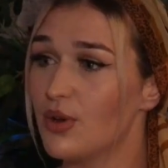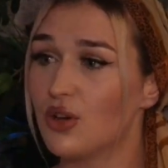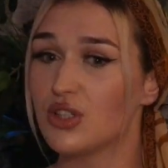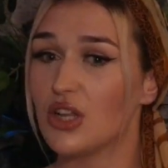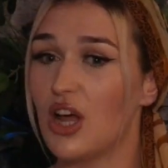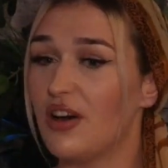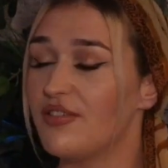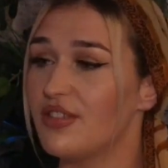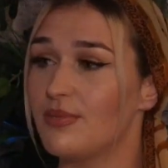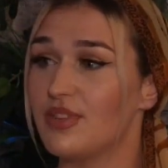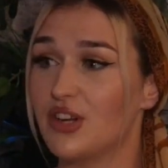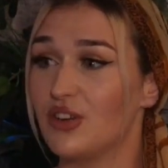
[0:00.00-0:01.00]
Because a lot
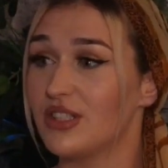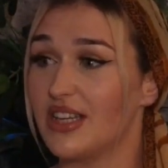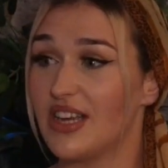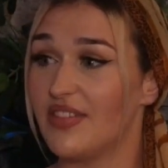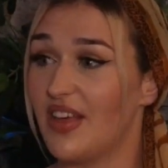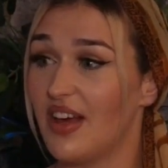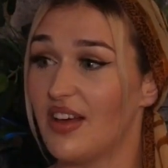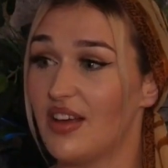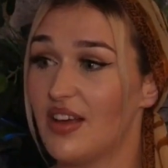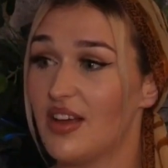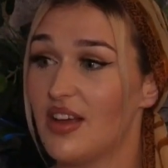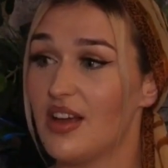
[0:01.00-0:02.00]
of them, they're not seeing that.
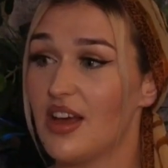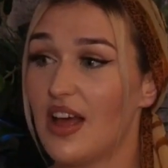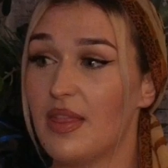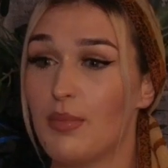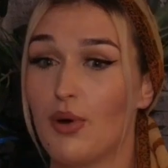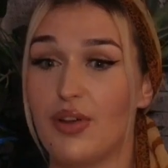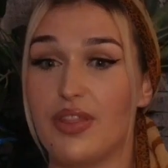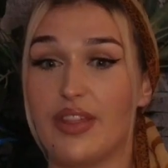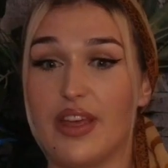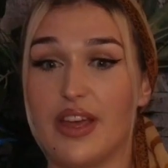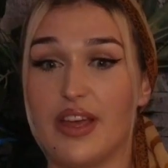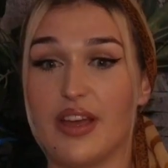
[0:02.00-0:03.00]
And they're
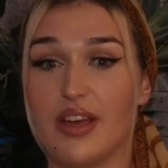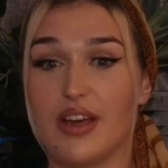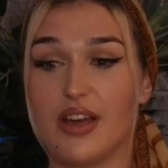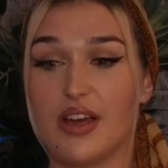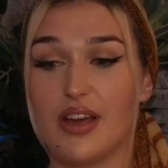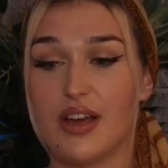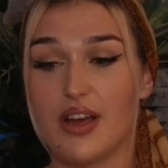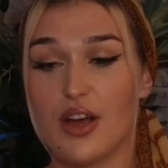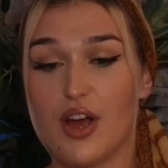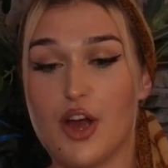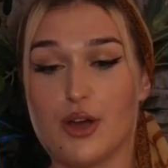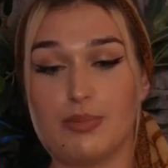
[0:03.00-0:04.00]
putting their
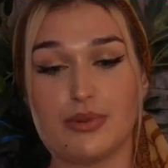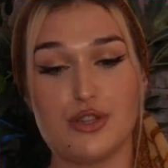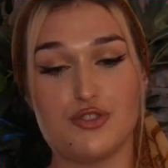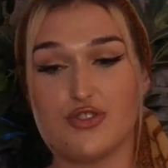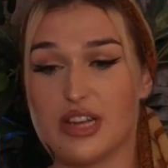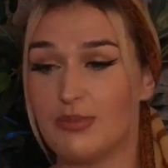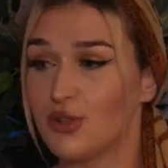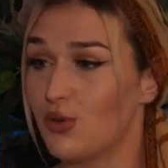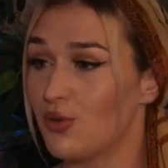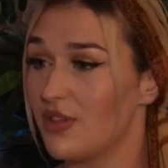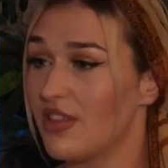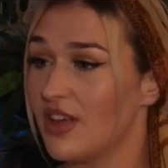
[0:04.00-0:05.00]
hopes and dreams
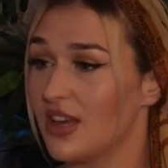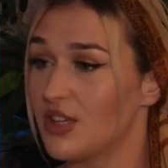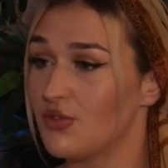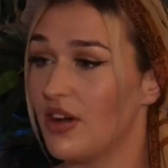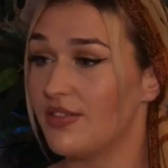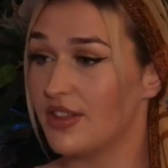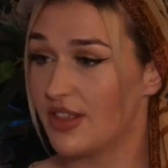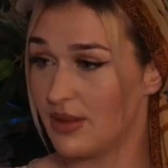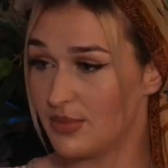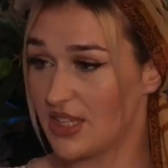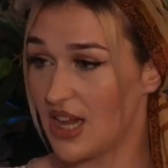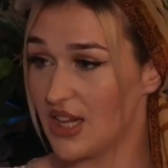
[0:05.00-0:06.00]
on other things rather than
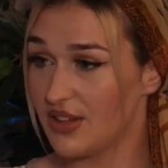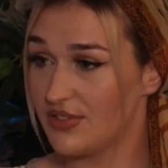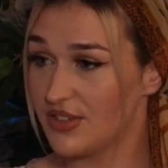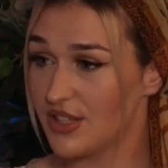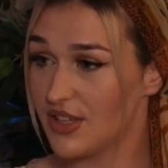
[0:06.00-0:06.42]
themselves.